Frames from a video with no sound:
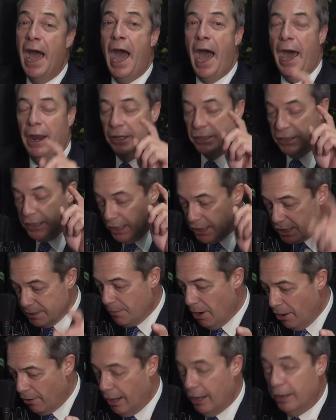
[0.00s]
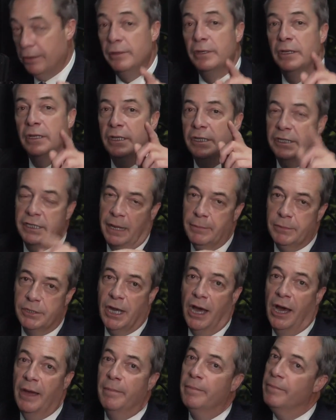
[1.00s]
And I'll see you tomorrow, same
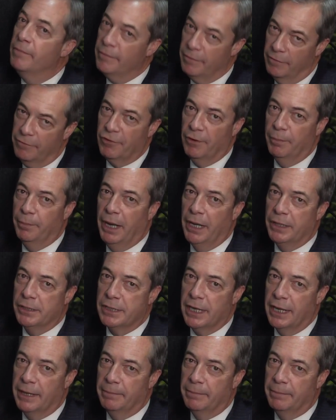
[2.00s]
time, from Barnsley.